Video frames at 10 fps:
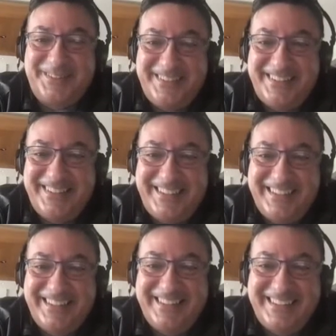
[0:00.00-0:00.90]

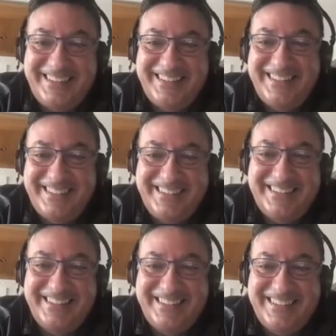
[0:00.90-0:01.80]

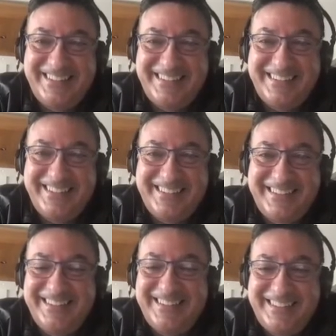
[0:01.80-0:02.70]

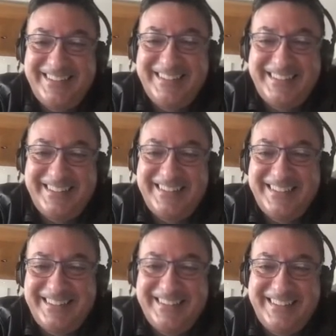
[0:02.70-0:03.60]

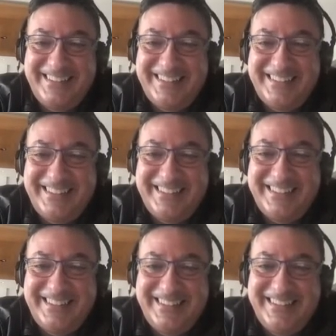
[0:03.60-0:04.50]

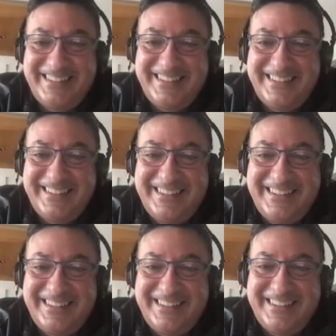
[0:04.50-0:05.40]

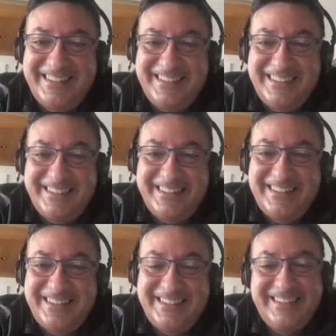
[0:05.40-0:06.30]

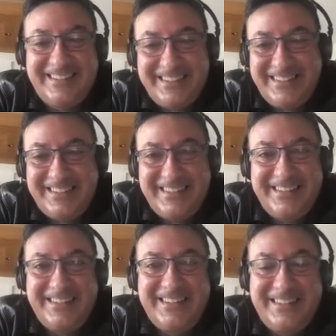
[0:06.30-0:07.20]

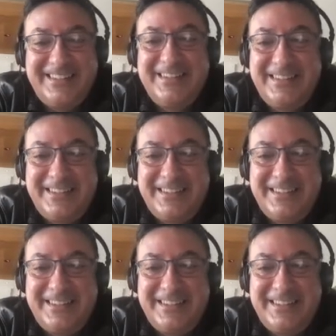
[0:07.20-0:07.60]
No words are spoken by the person on screen.